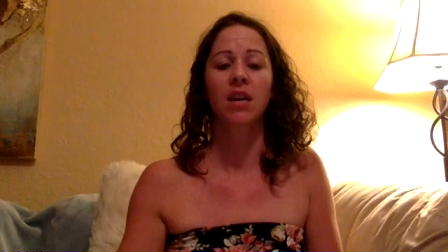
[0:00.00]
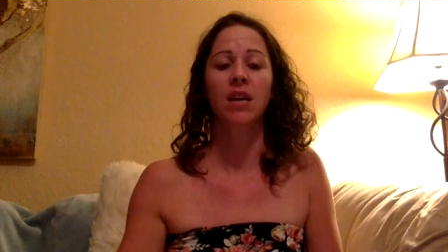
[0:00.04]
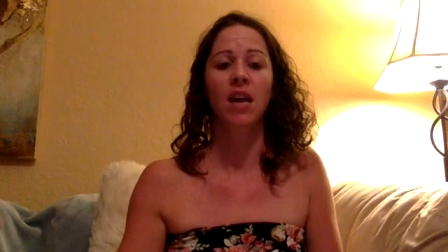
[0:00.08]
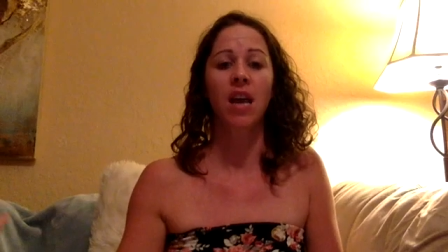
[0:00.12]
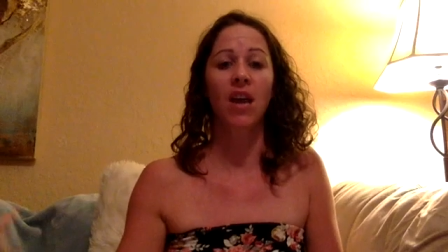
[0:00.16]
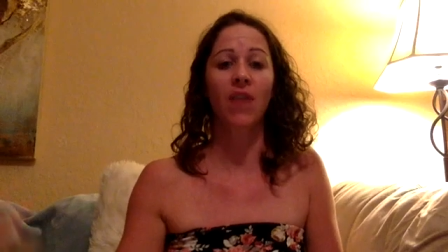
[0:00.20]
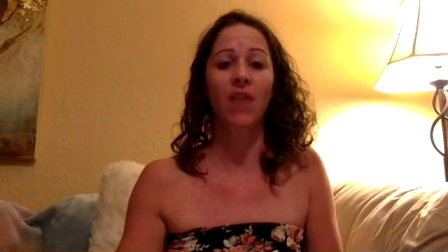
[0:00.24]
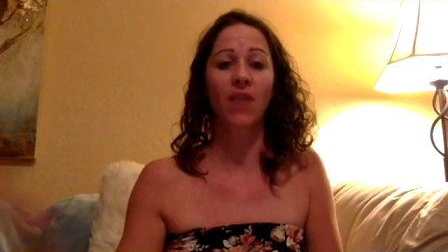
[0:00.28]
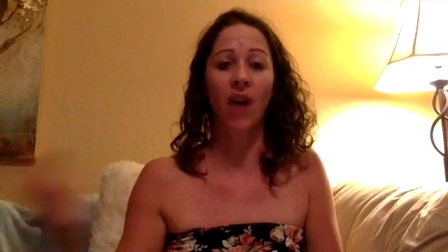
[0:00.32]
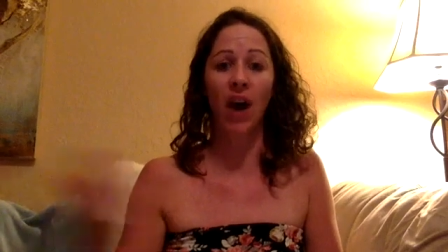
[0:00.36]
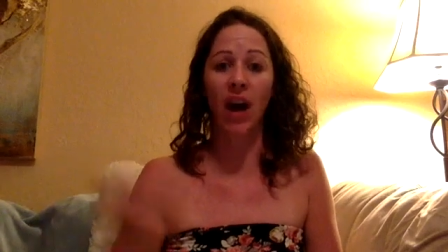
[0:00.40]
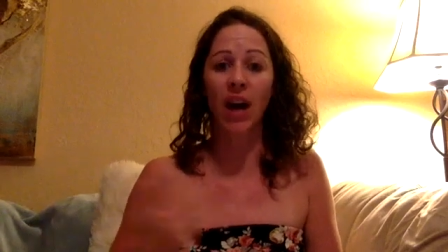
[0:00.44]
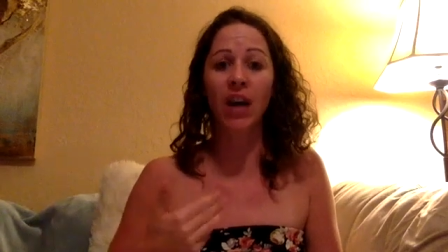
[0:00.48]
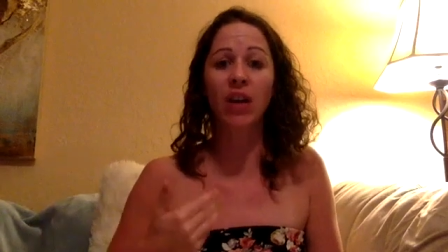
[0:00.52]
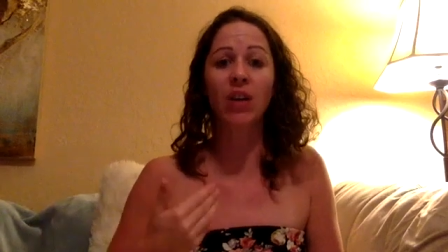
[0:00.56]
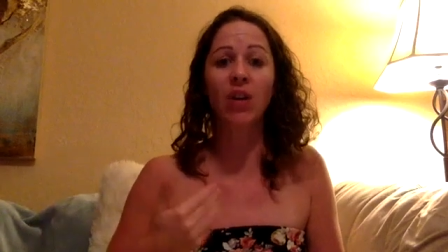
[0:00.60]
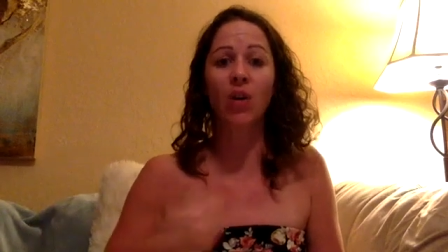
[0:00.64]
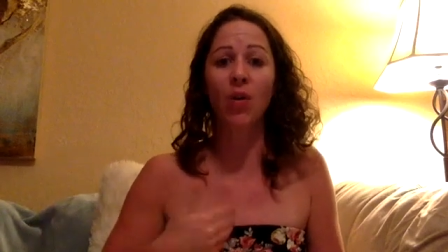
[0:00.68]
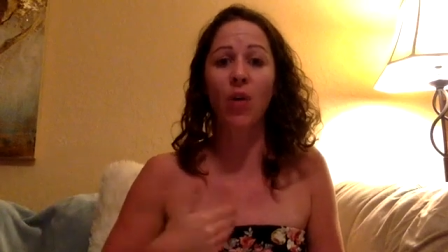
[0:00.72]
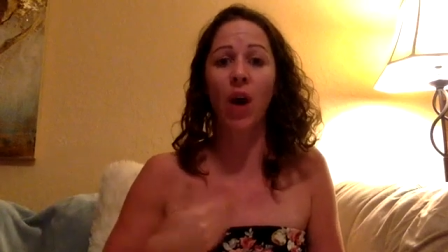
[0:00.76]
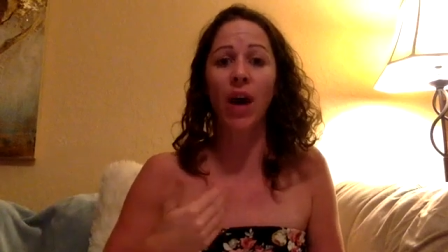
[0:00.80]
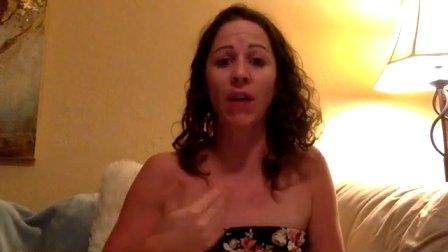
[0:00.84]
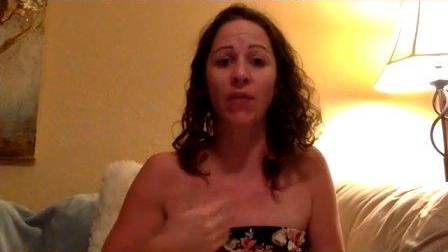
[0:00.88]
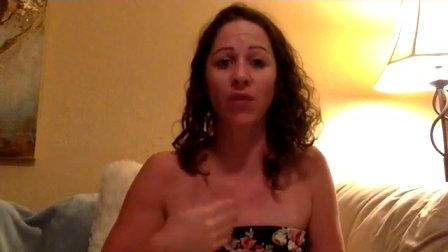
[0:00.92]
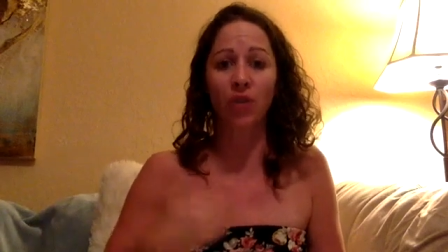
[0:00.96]
If I
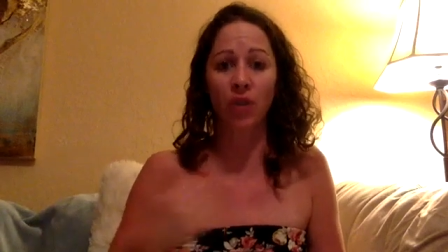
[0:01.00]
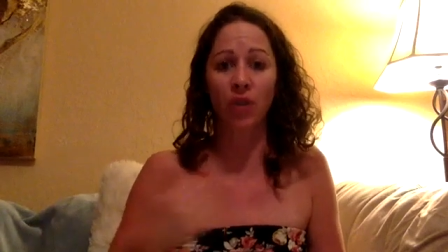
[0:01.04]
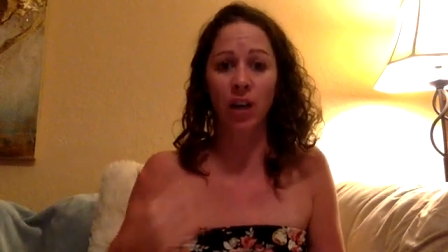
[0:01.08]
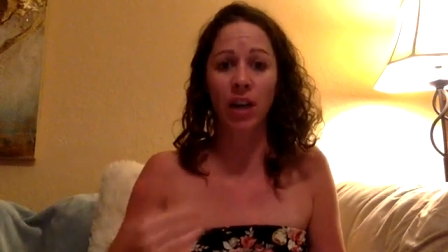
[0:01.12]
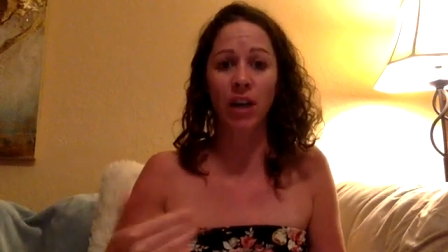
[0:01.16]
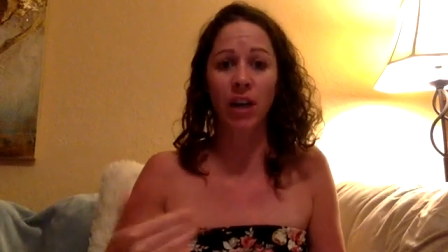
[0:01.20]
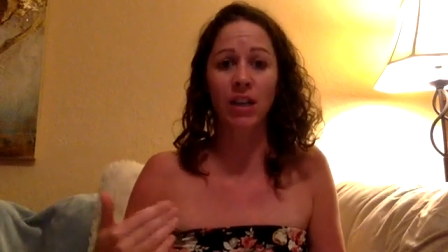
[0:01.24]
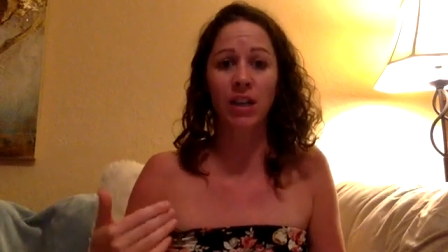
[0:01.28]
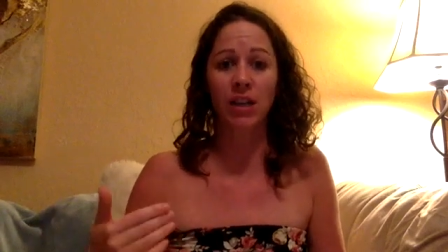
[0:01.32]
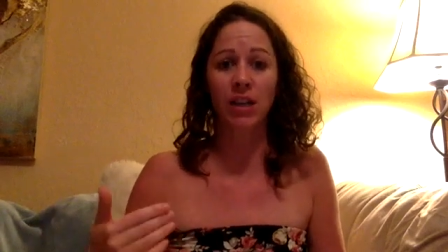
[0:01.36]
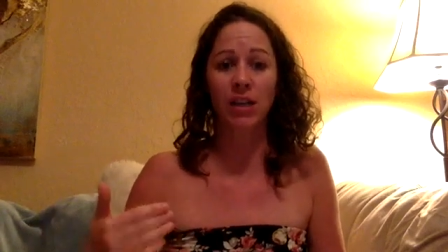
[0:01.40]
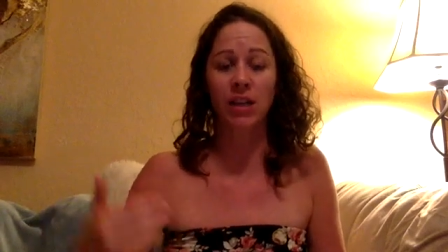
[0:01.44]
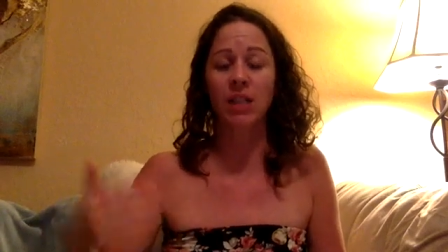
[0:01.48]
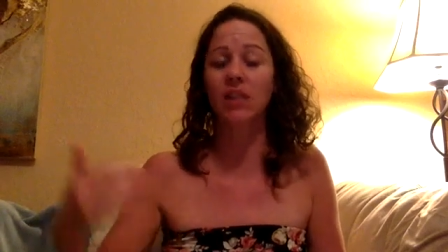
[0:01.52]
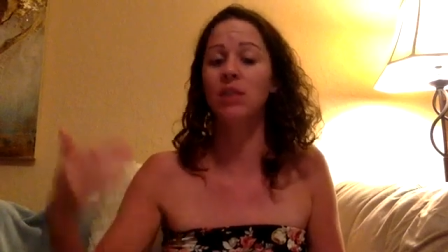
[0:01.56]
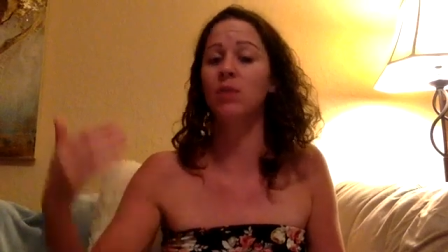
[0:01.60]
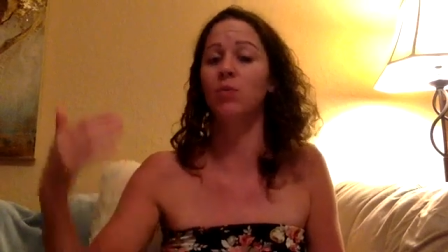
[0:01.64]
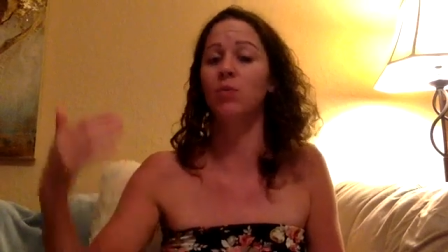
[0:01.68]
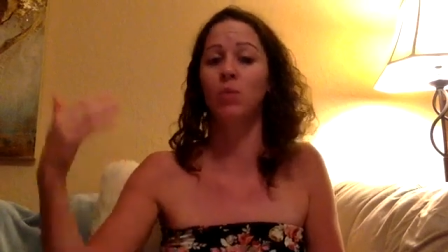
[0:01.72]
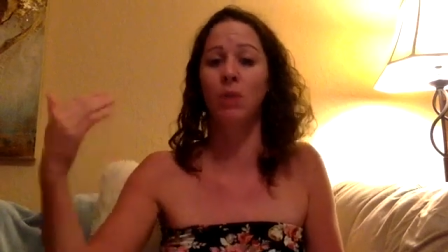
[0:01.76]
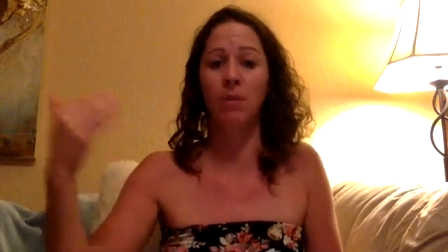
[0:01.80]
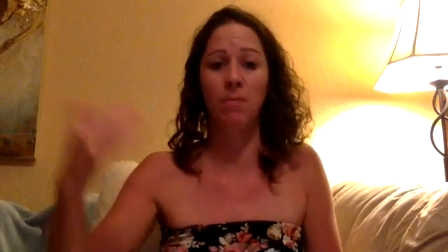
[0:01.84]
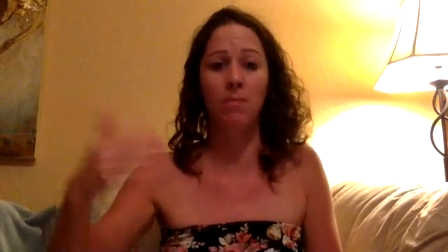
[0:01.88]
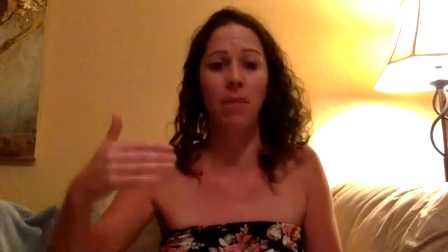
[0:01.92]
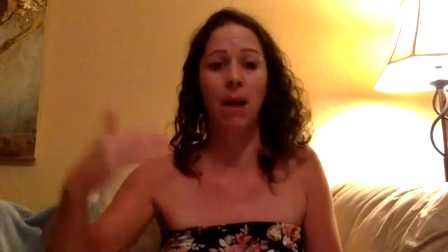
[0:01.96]
know I've created this with